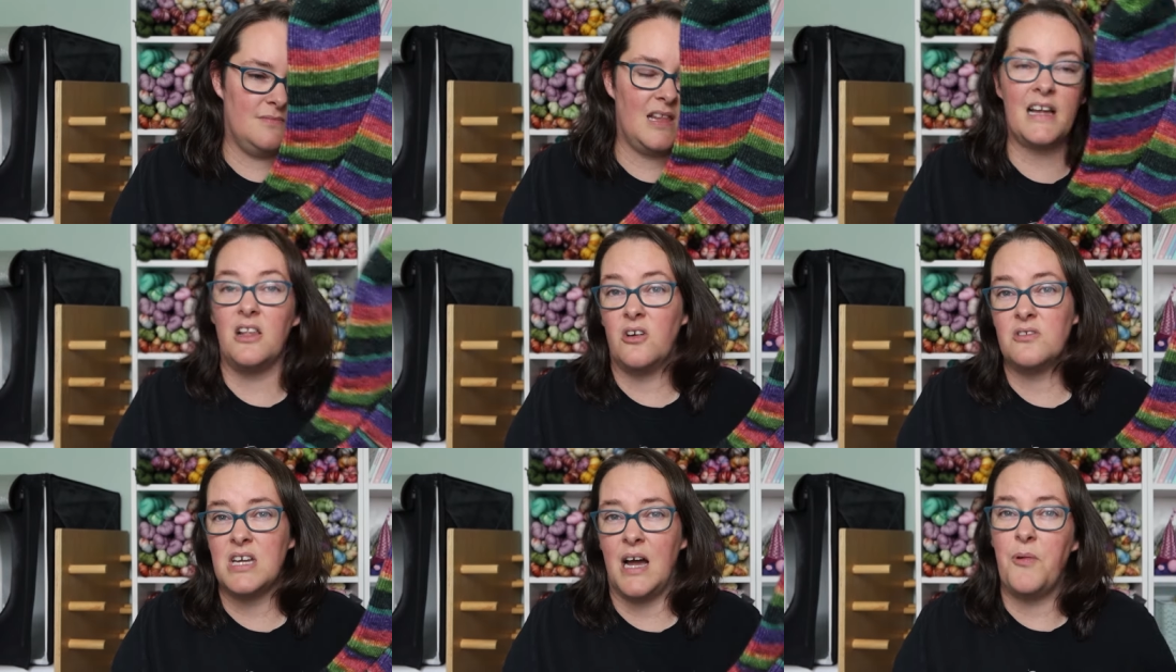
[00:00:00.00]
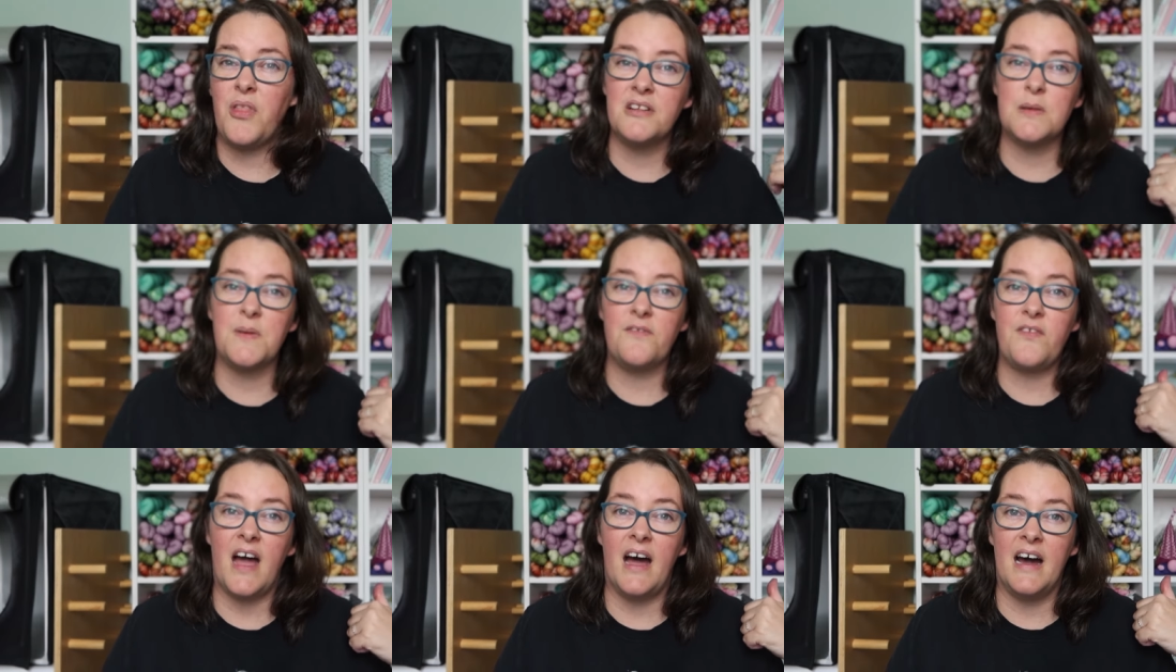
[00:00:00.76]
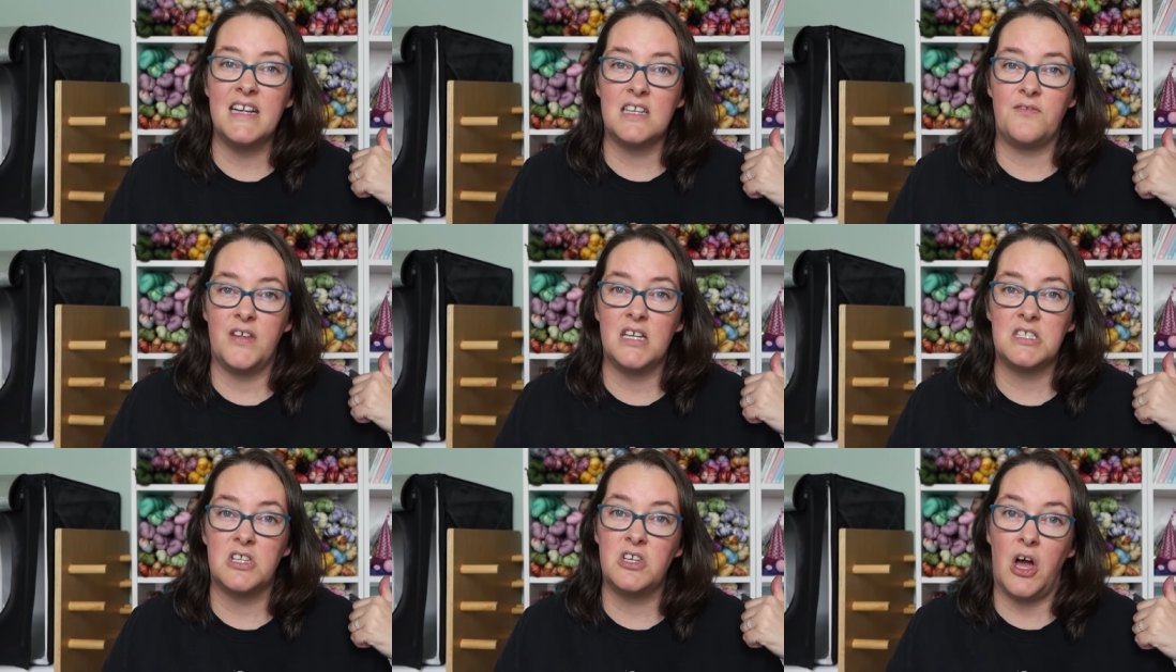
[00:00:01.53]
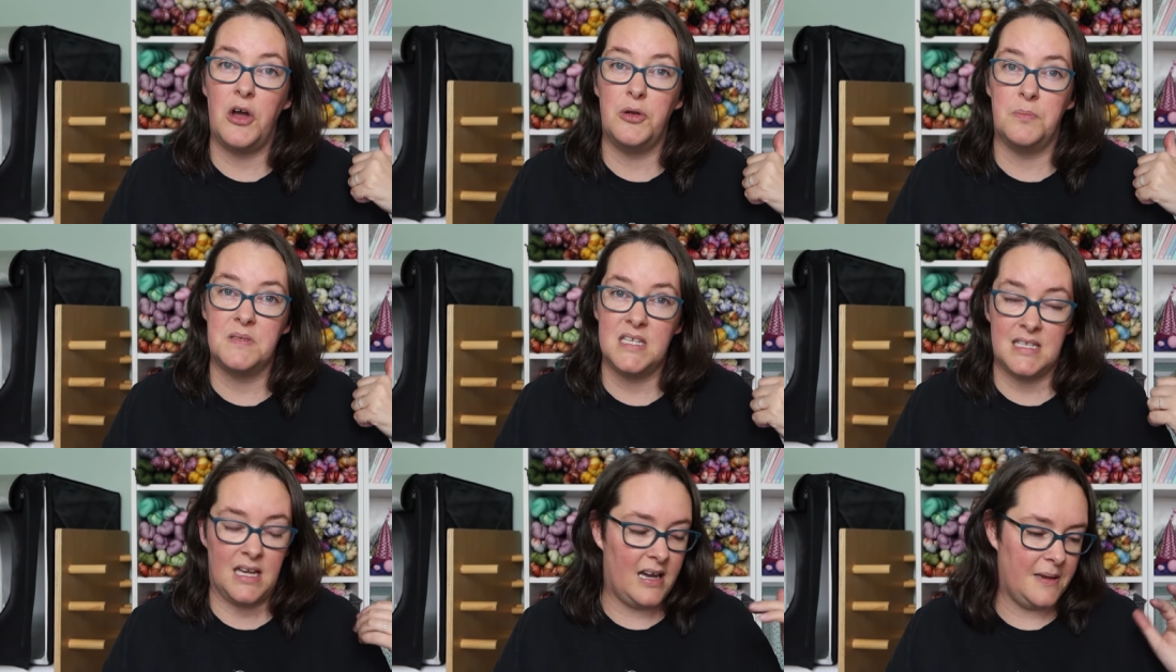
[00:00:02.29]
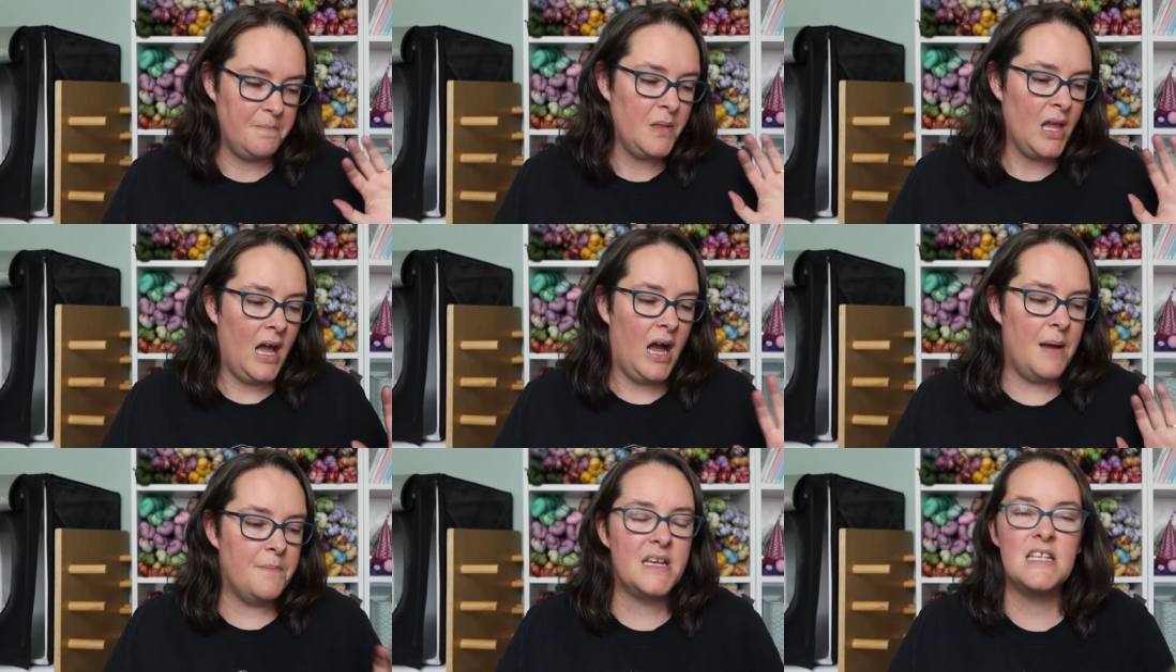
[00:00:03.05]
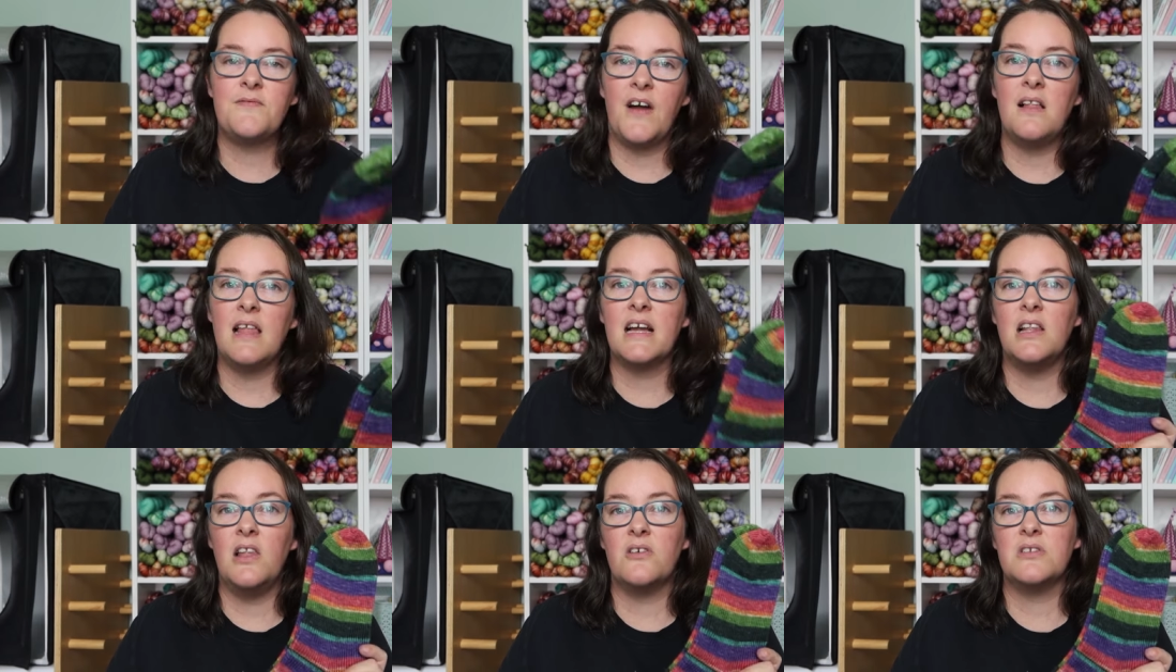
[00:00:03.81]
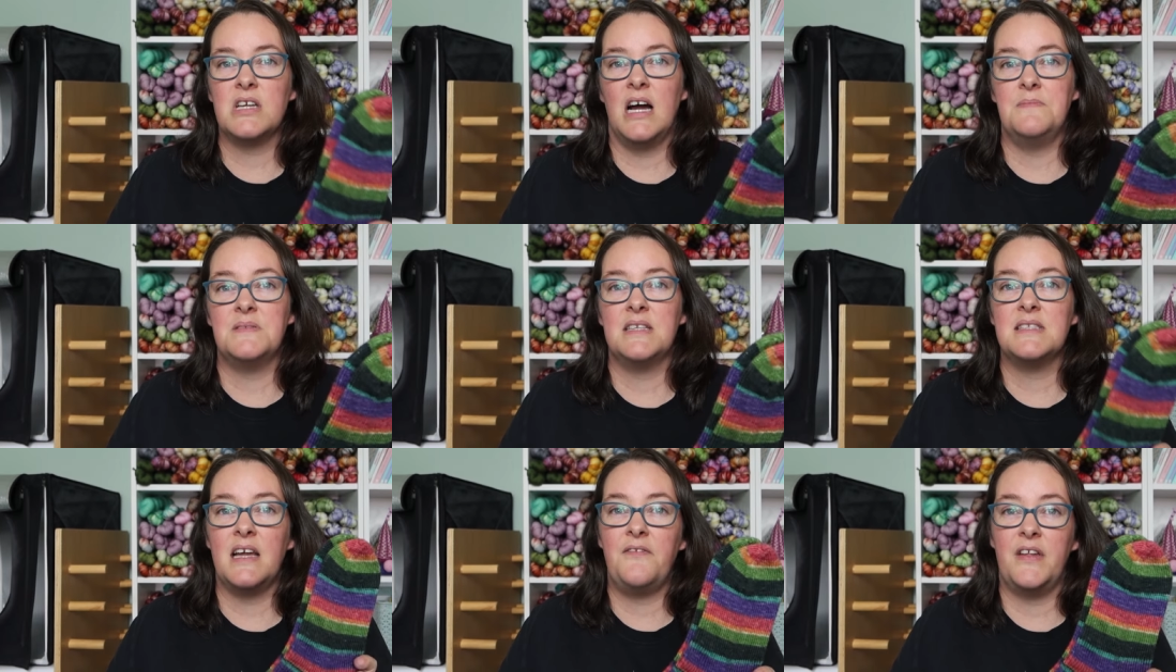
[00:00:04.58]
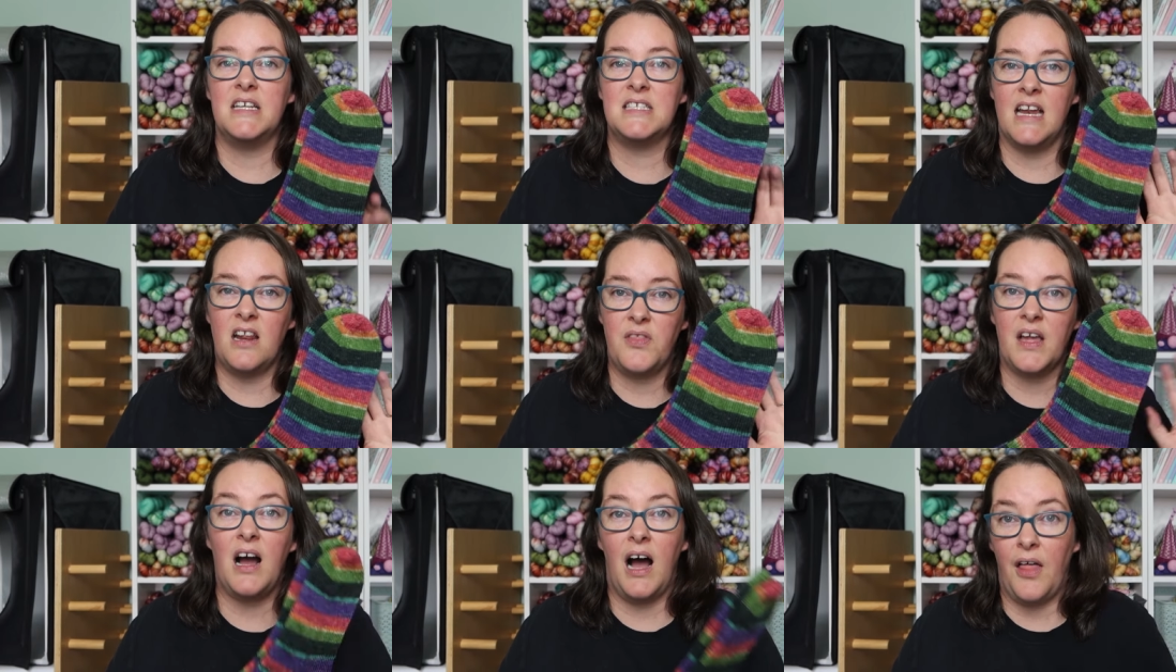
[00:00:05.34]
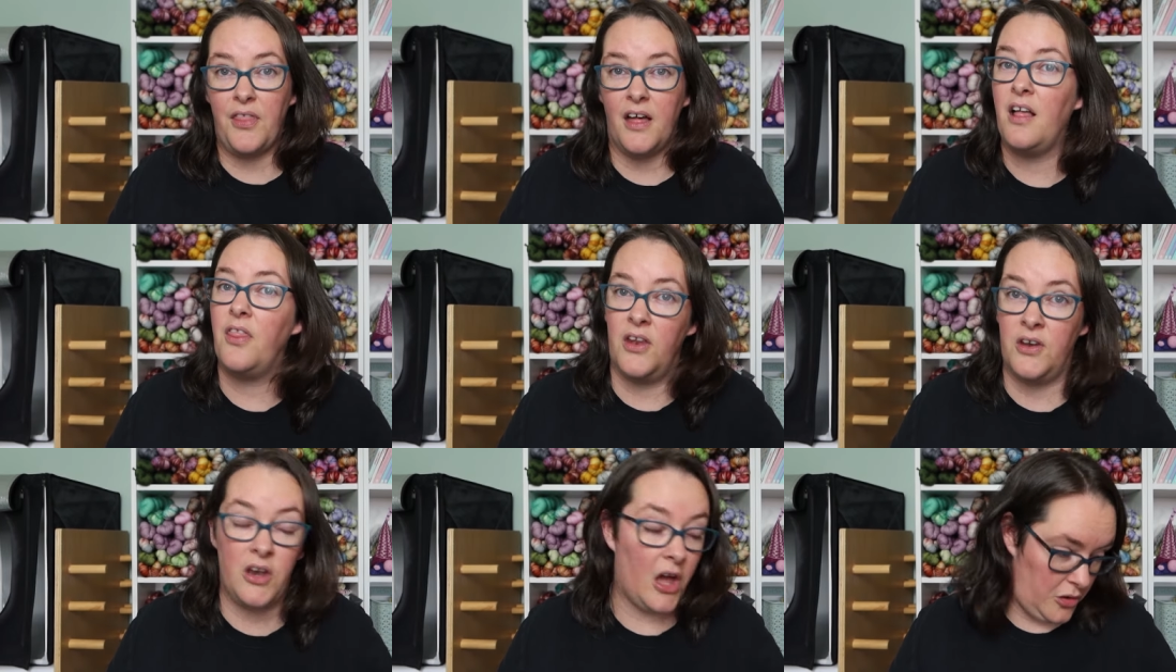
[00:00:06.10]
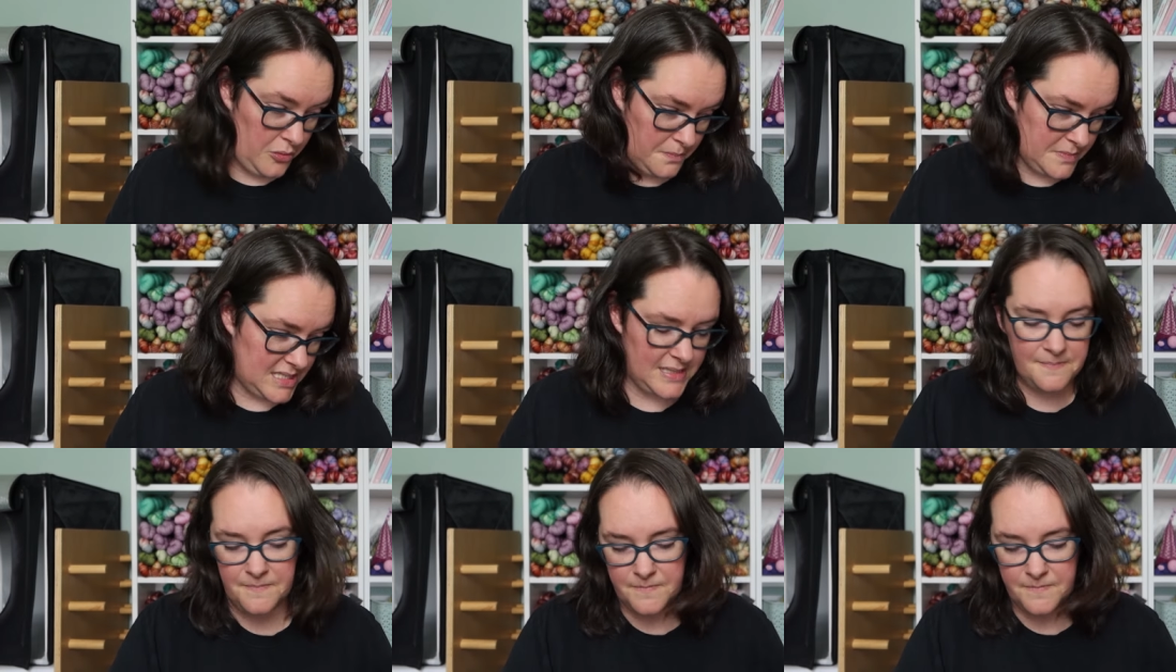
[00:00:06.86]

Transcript: like a long time. Although to be fair, I did finish the gnome, didn't I? But it's felt like a long time since I finished anything other than gnomes.